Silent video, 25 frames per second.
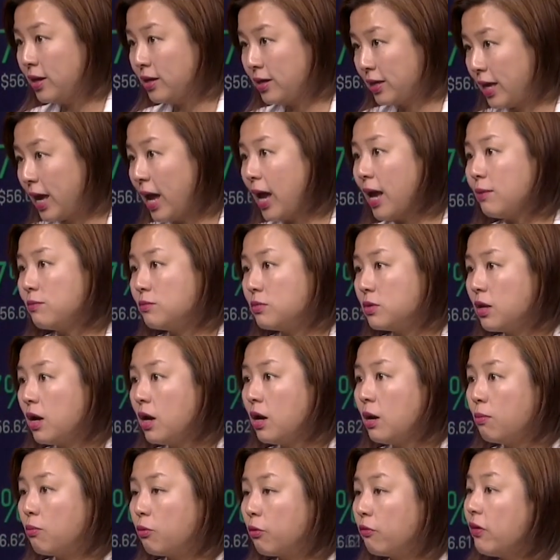games okay.
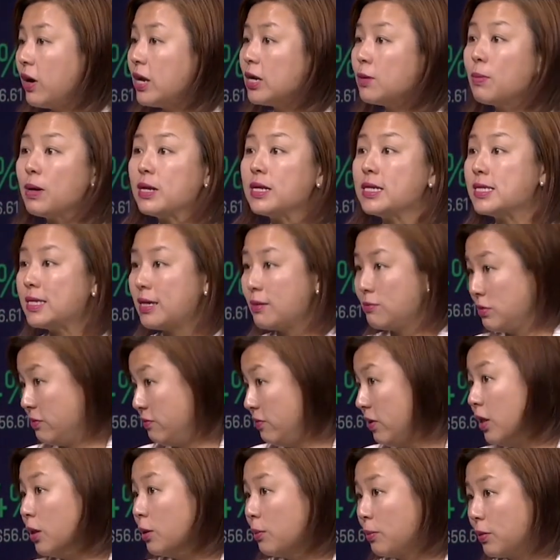provided by the same
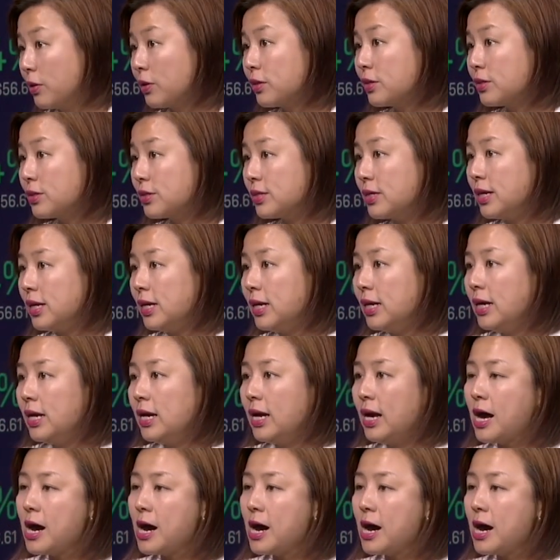developers. Okay.